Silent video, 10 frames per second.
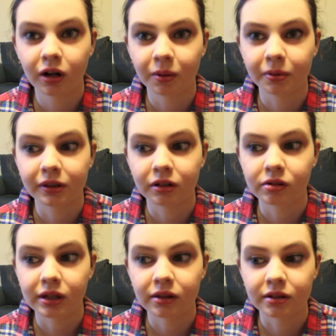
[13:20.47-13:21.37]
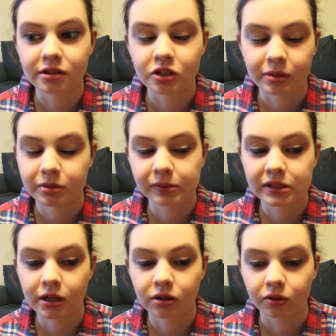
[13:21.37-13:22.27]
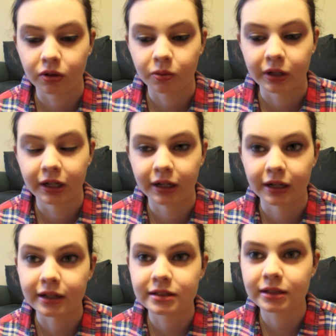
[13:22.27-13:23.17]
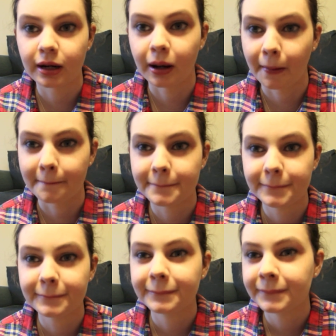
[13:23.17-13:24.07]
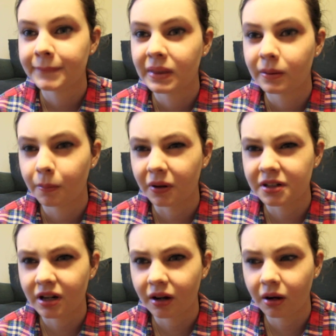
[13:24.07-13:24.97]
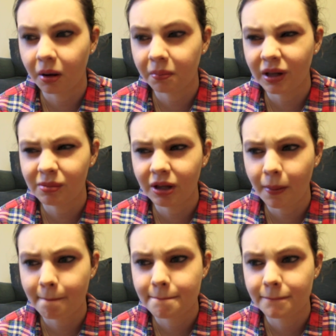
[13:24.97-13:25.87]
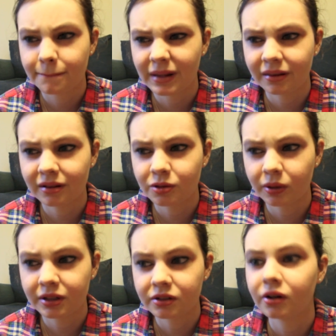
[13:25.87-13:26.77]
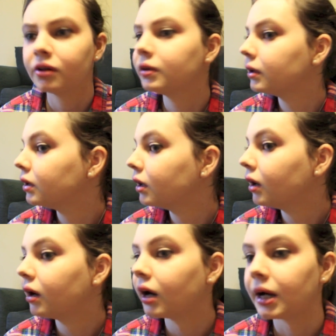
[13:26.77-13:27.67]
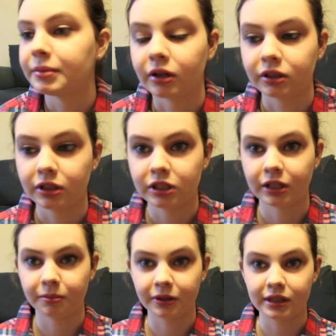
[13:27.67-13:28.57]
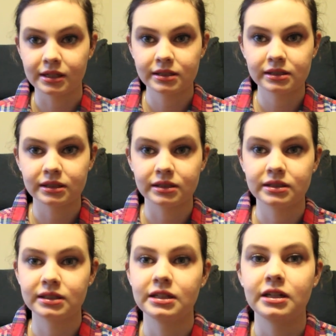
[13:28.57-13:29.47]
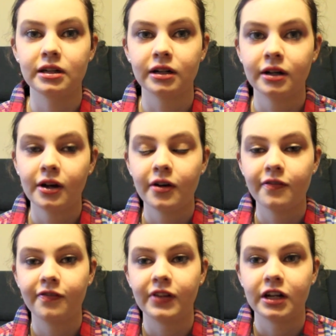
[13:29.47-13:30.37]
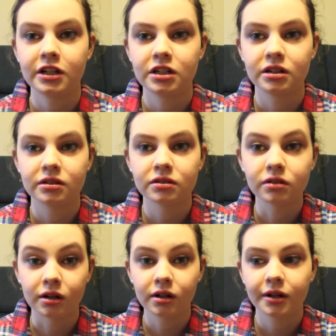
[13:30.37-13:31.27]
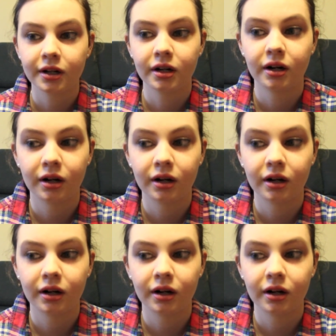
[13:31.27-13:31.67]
I'll put the link in the description because I don't know where it is. Blush.com maybe, I think is what it's called. I'm not really sure, but this is the finished look.